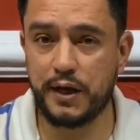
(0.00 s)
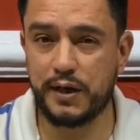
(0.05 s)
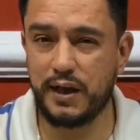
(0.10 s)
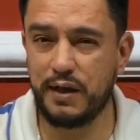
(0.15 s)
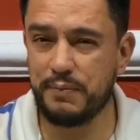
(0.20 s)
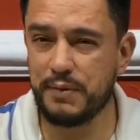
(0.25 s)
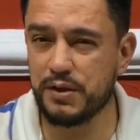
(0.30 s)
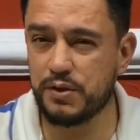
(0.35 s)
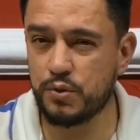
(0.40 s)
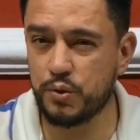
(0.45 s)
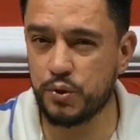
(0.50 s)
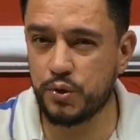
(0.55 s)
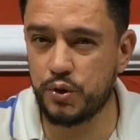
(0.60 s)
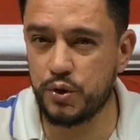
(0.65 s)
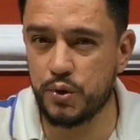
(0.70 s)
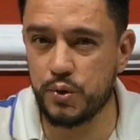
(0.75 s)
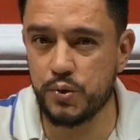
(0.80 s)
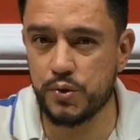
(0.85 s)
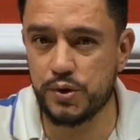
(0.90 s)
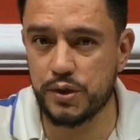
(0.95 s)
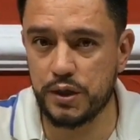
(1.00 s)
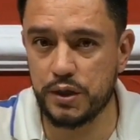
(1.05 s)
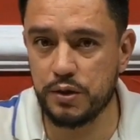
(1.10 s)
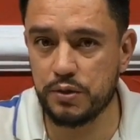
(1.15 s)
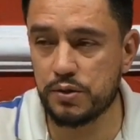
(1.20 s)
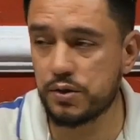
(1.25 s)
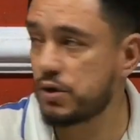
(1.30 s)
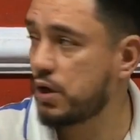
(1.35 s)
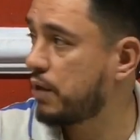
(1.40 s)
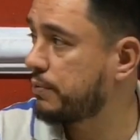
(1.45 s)
Let me introduce the new
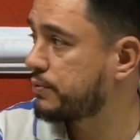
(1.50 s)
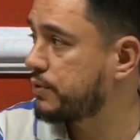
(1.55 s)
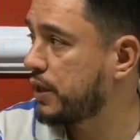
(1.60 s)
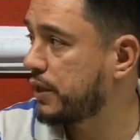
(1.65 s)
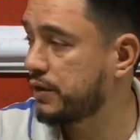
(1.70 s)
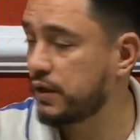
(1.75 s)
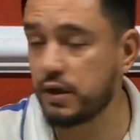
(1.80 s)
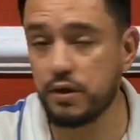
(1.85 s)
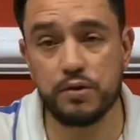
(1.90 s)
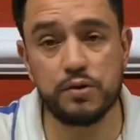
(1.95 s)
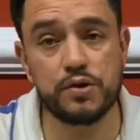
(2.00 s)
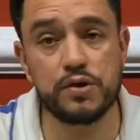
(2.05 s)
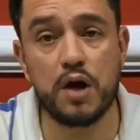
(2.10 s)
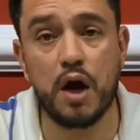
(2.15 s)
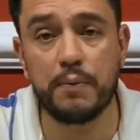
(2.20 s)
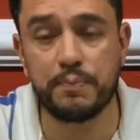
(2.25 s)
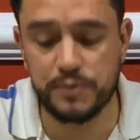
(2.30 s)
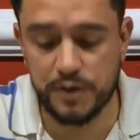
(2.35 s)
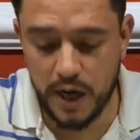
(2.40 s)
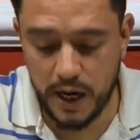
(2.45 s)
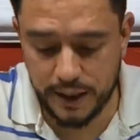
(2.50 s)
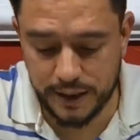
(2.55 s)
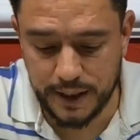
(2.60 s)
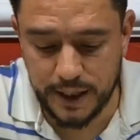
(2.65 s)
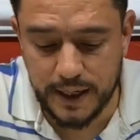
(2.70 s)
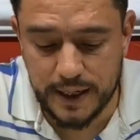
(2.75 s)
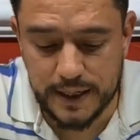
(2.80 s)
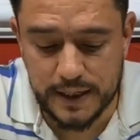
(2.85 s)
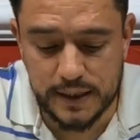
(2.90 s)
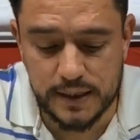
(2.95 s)
subject. The new subject
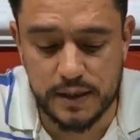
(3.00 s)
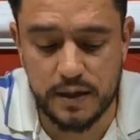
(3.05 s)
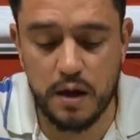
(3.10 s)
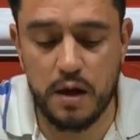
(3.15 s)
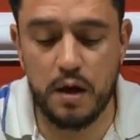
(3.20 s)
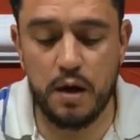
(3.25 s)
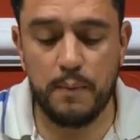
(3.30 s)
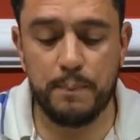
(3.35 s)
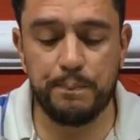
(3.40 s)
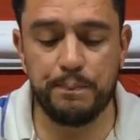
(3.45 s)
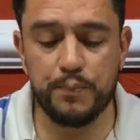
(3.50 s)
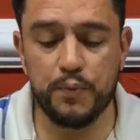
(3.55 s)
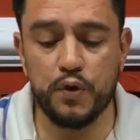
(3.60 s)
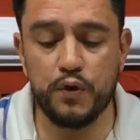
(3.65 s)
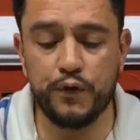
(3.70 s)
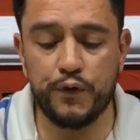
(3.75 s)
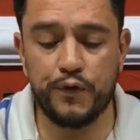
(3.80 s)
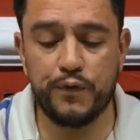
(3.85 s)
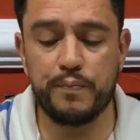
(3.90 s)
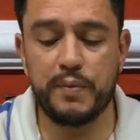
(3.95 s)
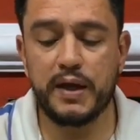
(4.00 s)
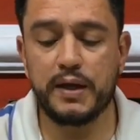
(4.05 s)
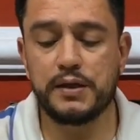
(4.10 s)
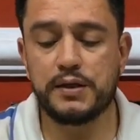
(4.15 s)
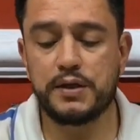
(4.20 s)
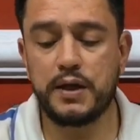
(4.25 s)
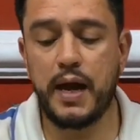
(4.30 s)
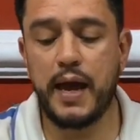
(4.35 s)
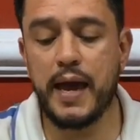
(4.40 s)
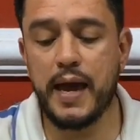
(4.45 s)
is movement
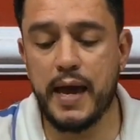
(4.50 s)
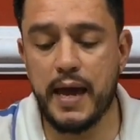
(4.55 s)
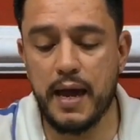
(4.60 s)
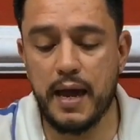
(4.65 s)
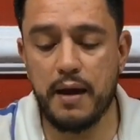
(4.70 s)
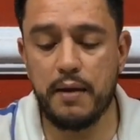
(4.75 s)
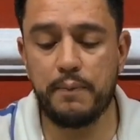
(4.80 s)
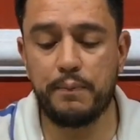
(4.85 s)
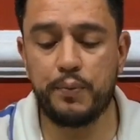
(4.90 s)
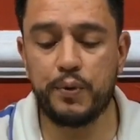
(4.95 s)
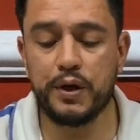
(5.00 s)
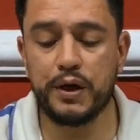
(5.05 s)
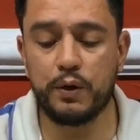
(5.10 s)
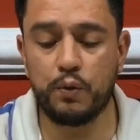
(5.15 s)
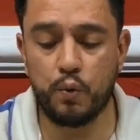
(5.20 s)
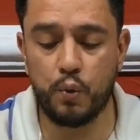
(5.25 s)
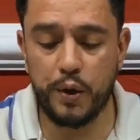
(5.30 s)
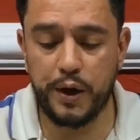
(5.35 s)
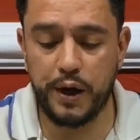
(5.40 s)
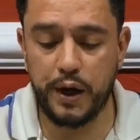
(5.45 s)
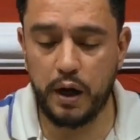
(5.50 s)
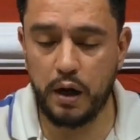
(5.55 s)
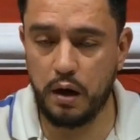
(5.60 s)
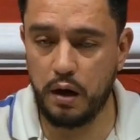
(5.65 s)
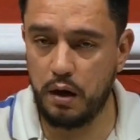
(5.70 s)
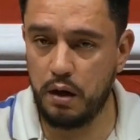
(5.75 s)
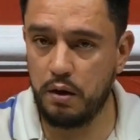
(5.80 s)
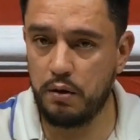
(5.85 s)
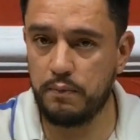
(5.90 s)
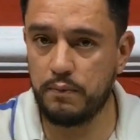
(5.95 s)

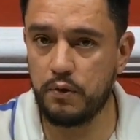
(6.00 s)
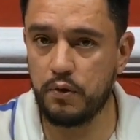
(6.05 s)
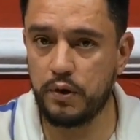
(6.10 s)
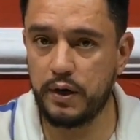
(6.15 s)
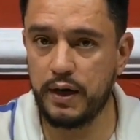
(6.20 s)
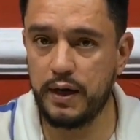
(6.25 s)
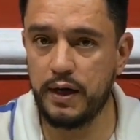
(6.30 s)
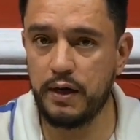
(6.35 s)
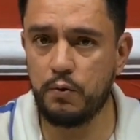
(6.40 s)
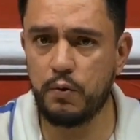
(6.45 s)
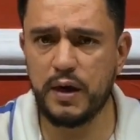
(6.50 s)
everywhere. Okay, what